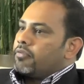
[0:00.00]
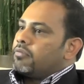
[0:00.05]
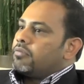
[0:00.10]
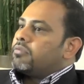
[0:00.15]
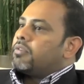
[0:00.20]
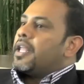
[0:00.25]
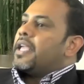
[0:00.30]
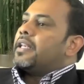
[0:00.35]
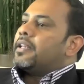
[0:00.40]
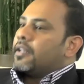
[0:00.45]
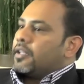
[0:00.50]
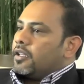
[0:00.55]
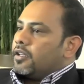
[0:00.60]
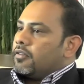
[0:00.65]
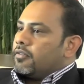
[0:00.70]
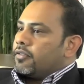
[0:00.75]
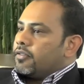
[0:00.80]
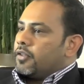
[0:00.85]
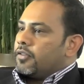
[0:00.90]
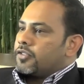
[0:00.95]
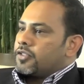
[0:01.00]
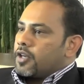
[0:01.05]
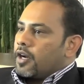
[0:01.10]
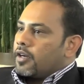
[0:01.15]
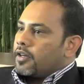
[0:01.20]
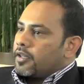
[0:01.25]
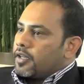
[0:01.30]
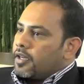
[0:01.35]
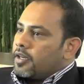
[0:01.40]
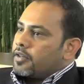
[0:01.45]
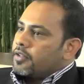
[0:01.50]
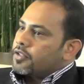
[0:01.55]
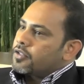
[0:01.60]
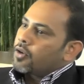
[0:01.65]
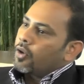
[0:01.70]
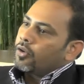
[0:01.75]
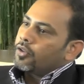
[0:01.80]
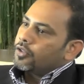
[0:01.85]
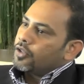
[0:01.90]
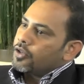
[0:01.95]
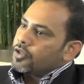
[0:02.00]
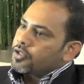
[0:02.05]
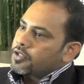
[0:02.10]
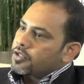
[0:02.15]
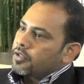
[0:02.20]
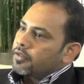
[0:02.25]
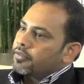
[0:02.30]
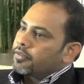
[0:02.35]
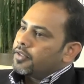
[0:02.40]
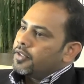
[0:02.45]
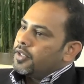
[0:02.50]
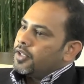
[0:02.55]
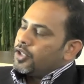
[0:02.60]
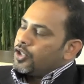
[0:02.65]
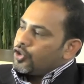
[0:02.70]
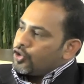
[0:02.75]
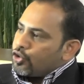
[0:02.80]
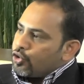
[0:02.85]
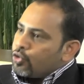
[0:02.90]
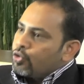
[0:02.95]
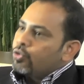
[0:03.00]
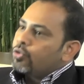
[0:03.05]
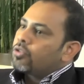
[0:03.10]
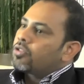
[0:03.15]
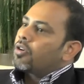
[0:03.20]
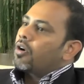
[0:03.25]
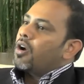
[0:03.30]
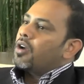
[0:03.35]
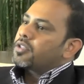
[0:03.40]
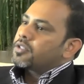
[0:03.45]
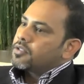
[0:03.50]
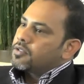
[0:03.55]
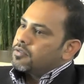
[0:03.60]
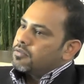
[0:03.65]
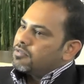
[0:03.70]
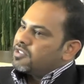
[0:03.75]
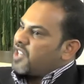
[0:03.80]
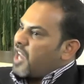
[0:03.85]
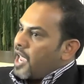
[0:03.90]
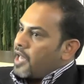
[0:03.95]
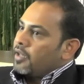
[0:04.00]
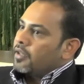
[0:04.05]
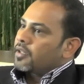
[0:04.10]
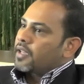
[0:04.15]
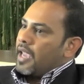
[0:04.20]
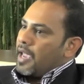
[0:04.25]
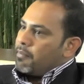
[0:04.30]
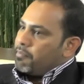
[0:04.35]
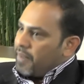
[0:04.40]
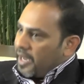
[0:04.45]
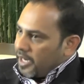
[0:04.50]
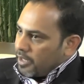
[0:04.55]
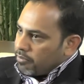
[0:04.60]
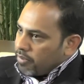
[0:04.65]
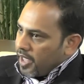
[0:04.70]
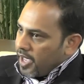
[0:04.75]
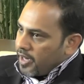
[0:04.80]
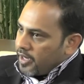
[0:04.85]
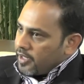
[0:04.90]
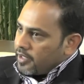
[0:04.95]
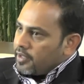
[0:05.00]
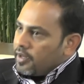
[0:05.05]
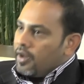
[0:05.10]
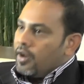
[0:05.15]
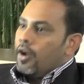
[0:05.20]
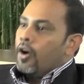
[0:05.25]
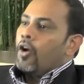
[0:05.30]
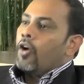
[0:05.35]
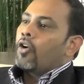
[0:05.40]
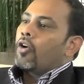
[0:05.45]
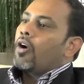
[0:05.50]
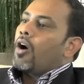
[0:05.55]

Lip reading: lately you've started to hear this whole notion of true cross-channel campaign planning or